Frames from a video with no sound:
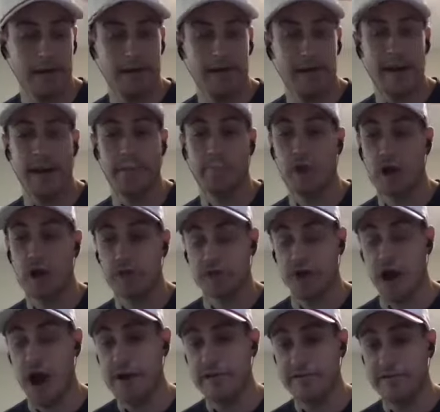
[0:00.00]
And I'm
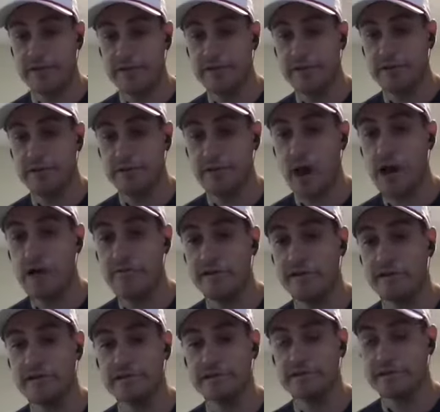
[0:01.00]
driving to the
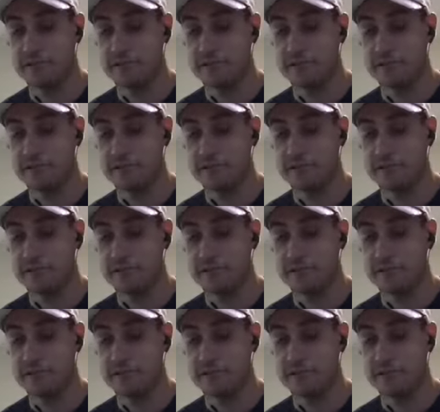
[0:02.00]
office.